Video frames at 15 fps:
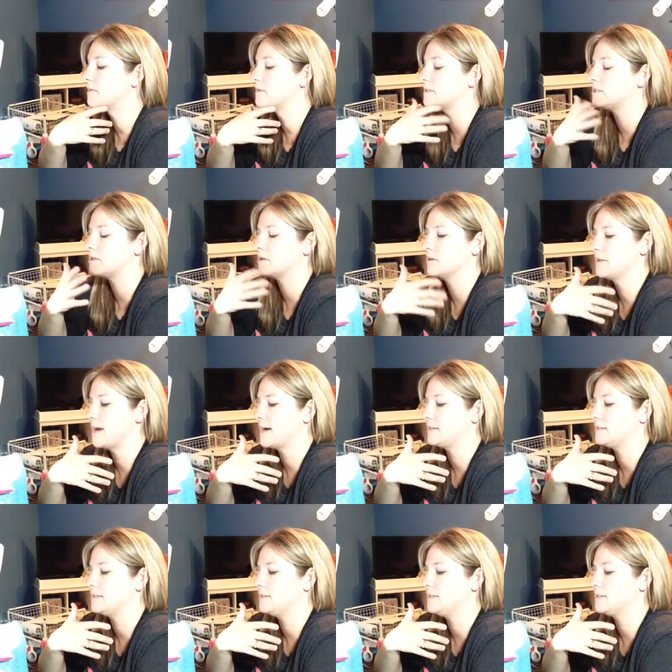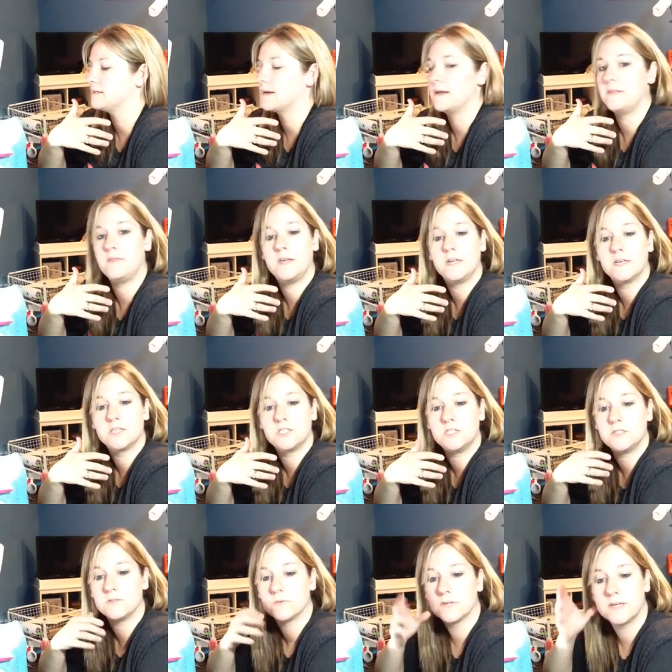This is her last season, I think.
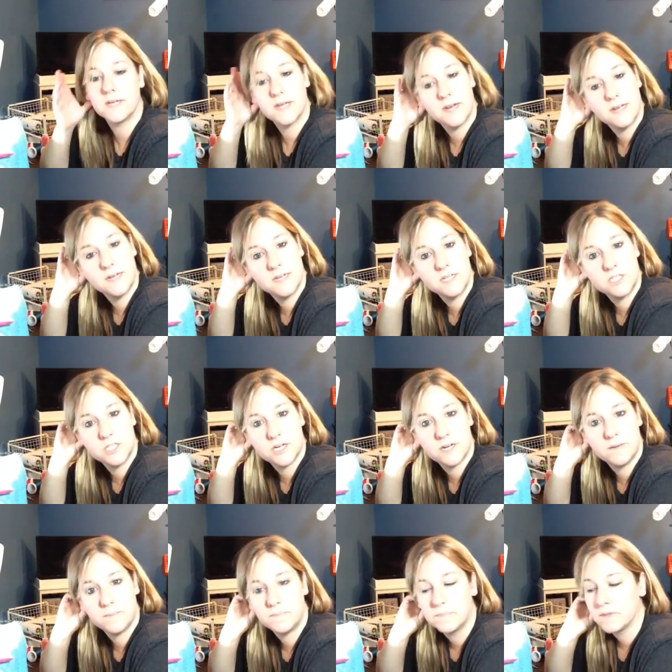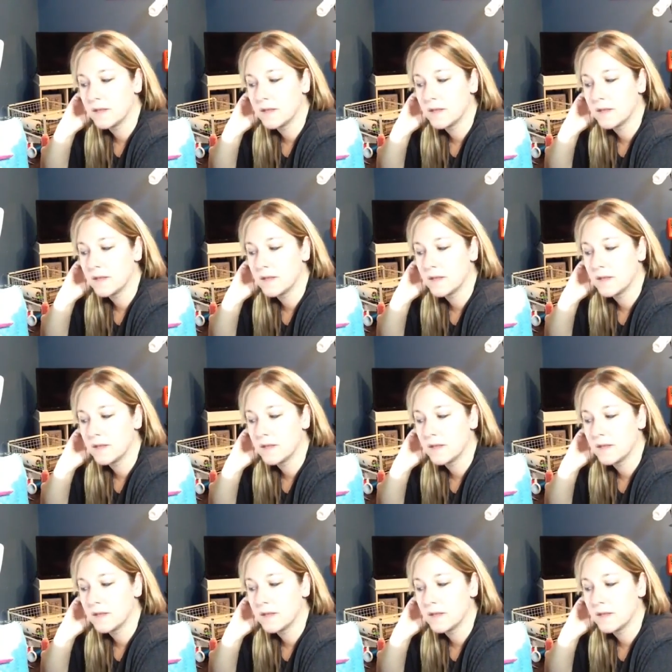She's really getting into gym.